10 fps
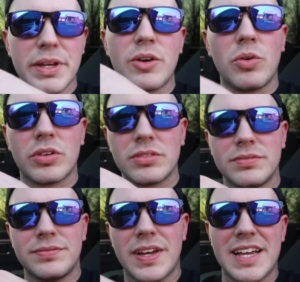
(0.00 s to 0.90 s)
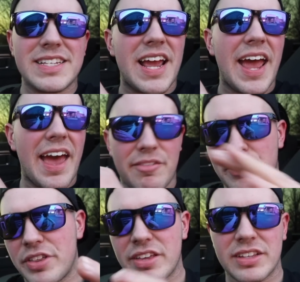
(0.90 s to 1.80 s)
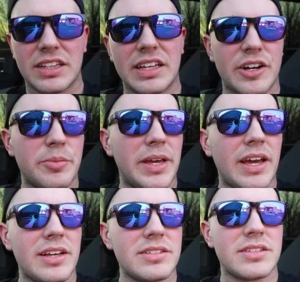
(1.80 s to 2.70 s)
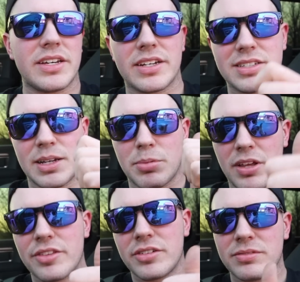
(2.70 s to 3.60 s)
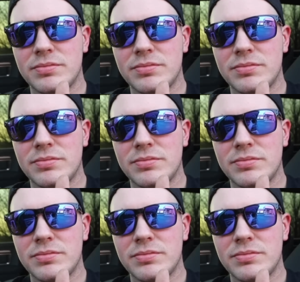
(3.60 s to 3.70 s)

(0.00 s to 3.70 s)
bighorn has everything the Laramie has except leather.